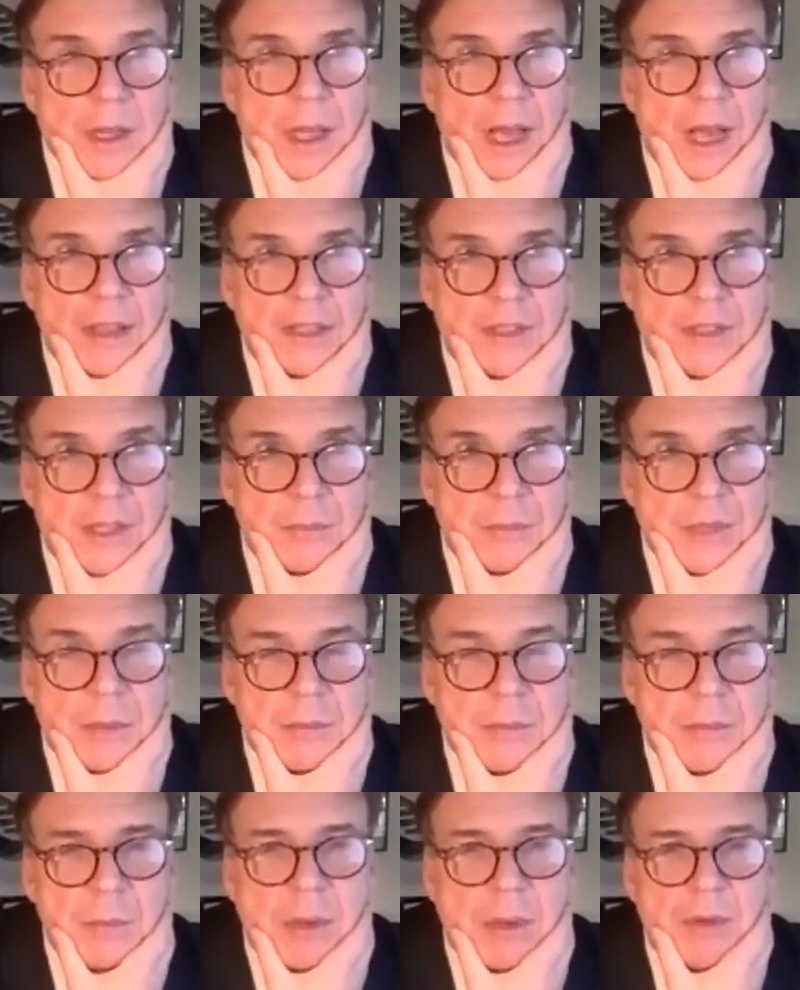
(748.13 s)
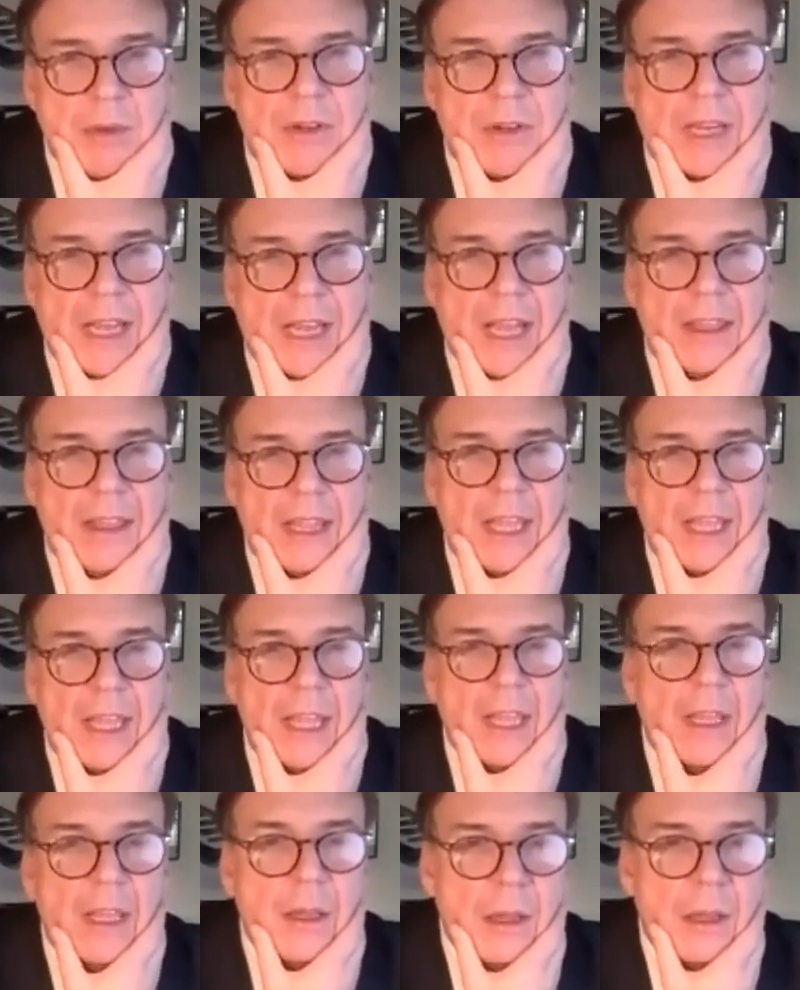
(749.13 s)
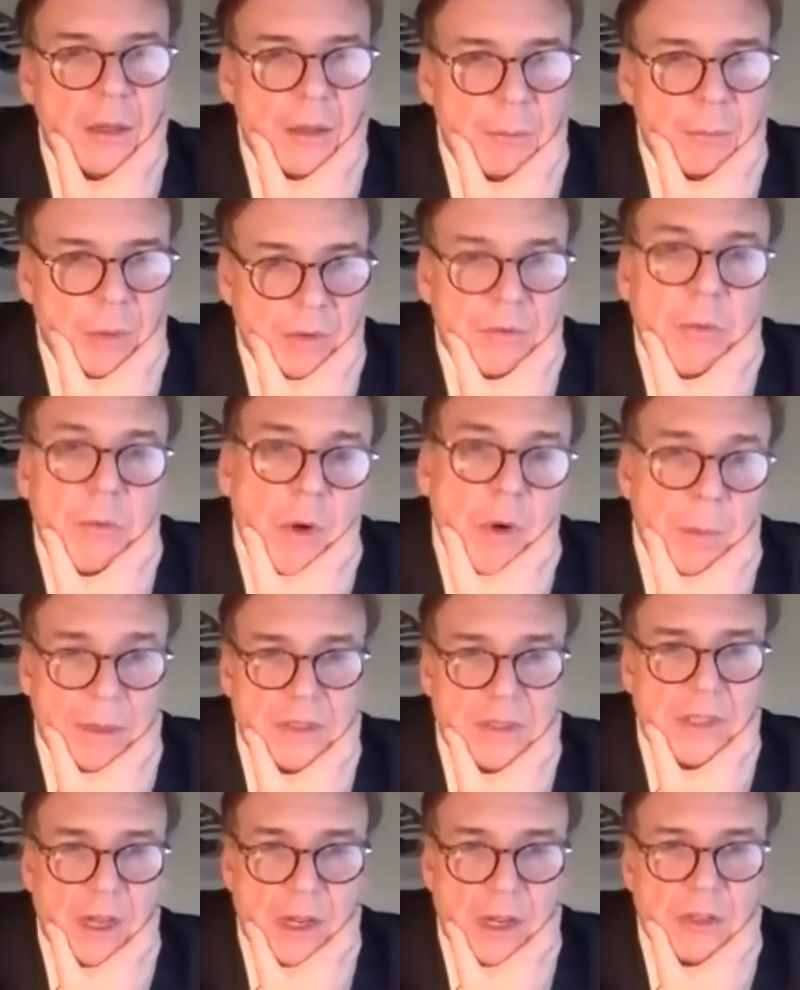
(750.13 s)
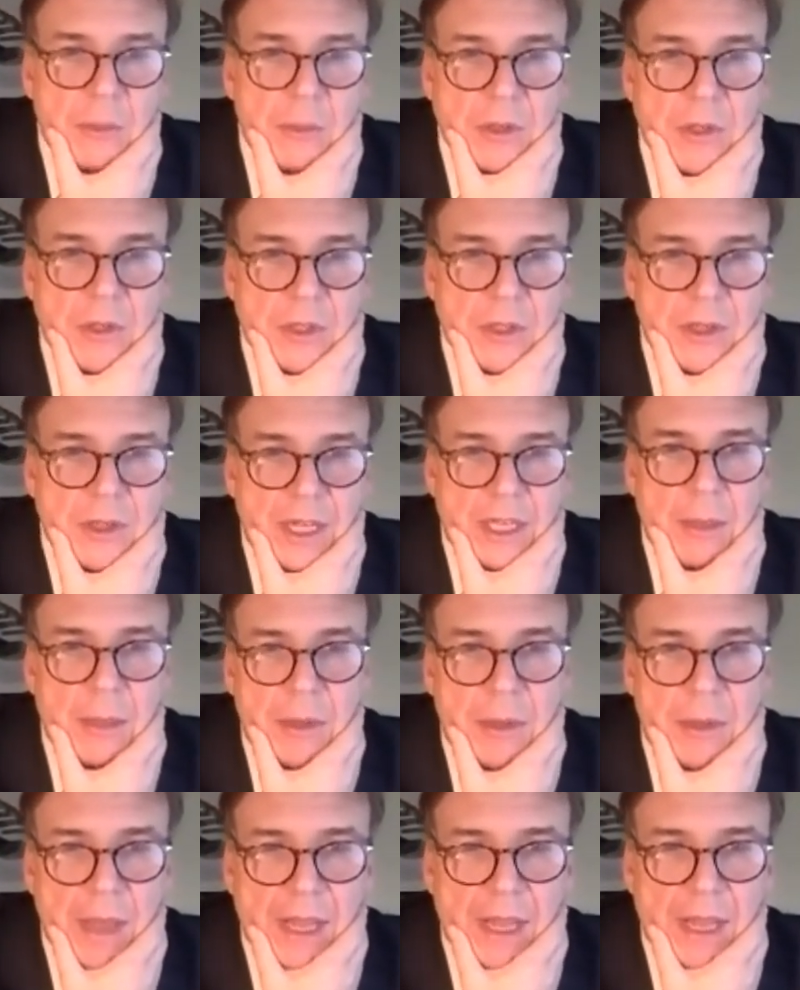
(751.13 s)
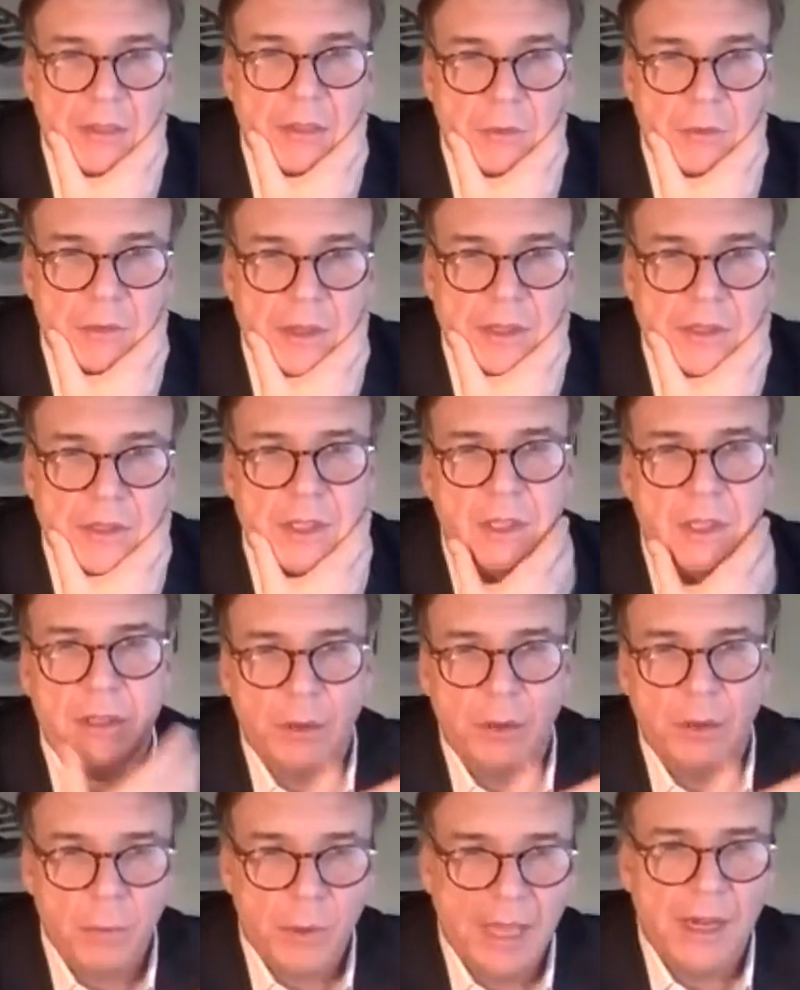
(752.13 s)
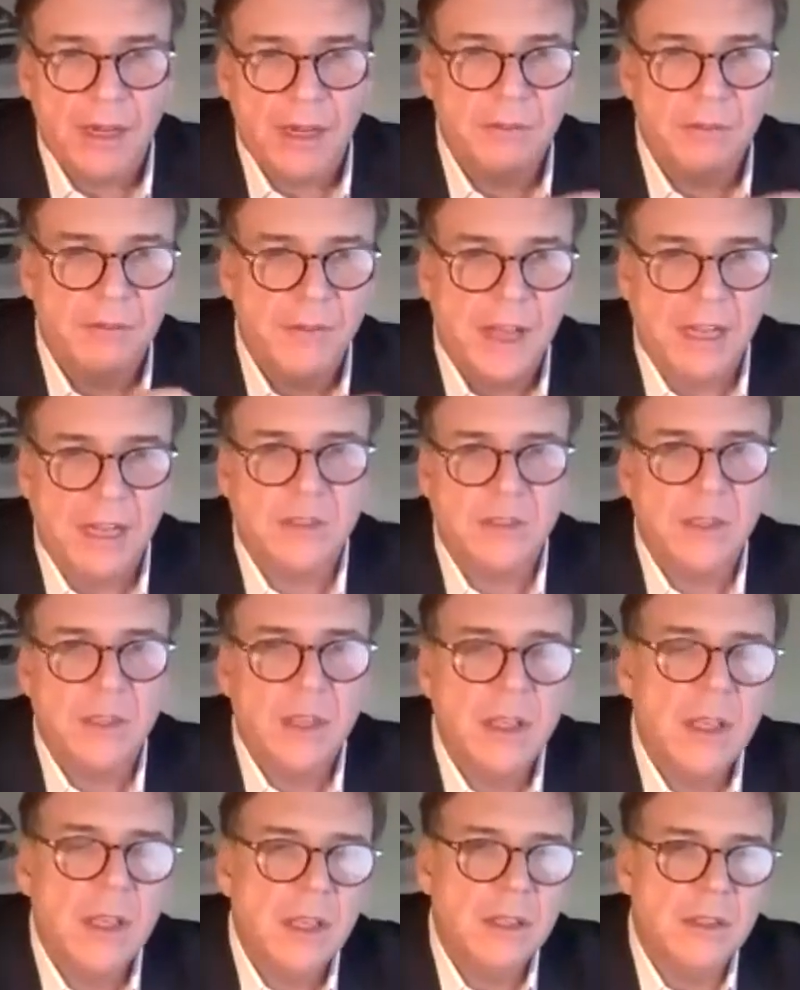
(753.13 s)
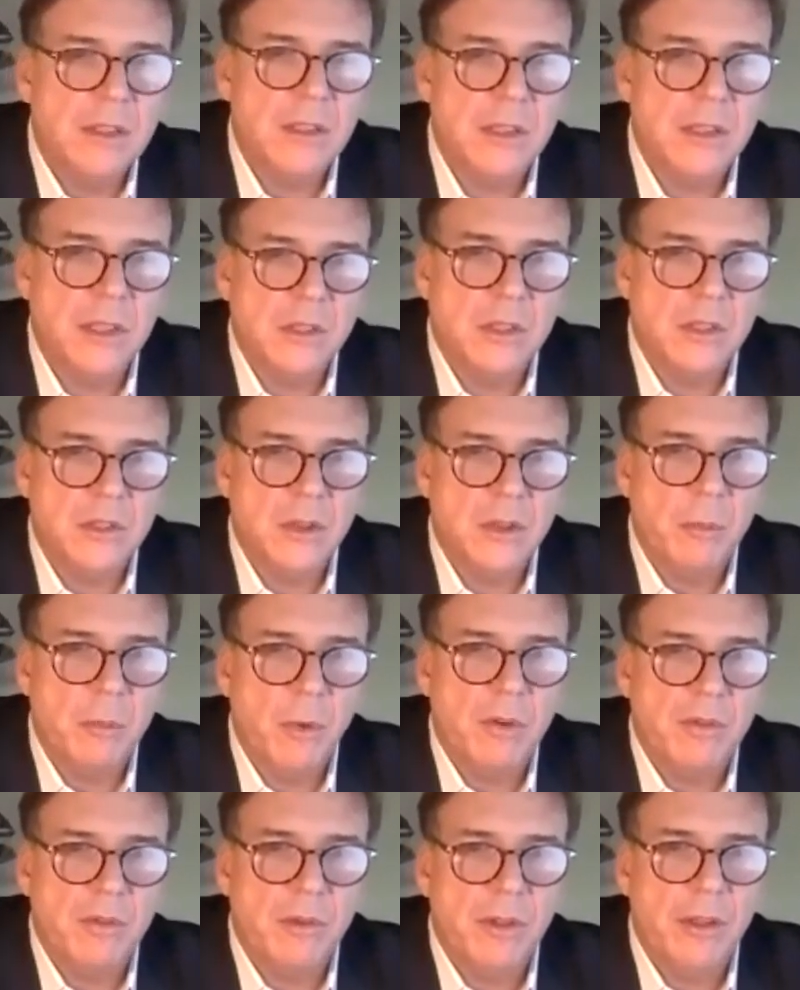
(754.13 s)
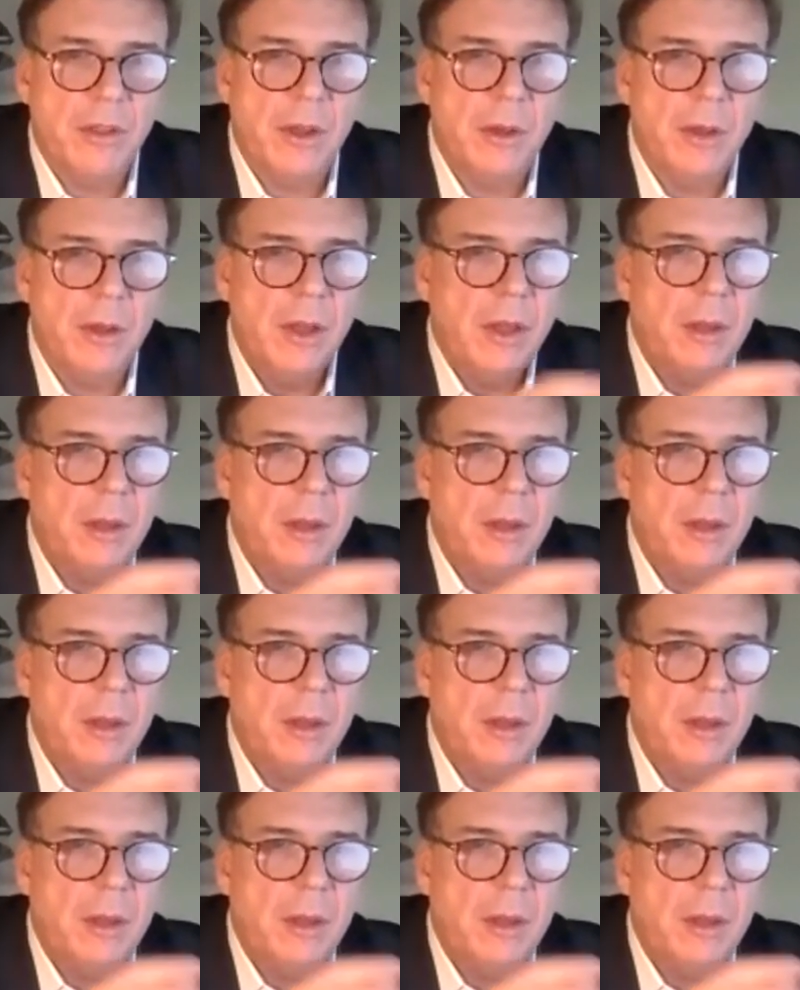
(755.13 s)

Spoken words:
I think sometimes people forget the performance contribution that can be made through this, the way it affects decisions in the portfolio.